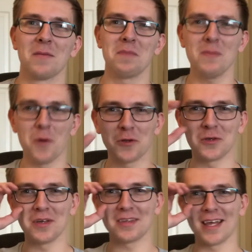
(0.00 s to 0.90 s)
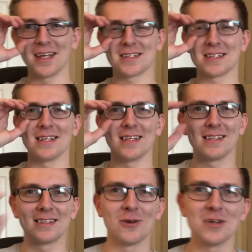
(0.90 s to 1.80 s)
People who took things
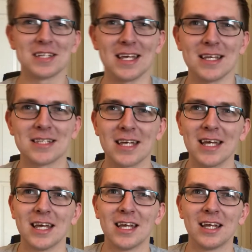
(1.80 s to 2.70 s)
too seriously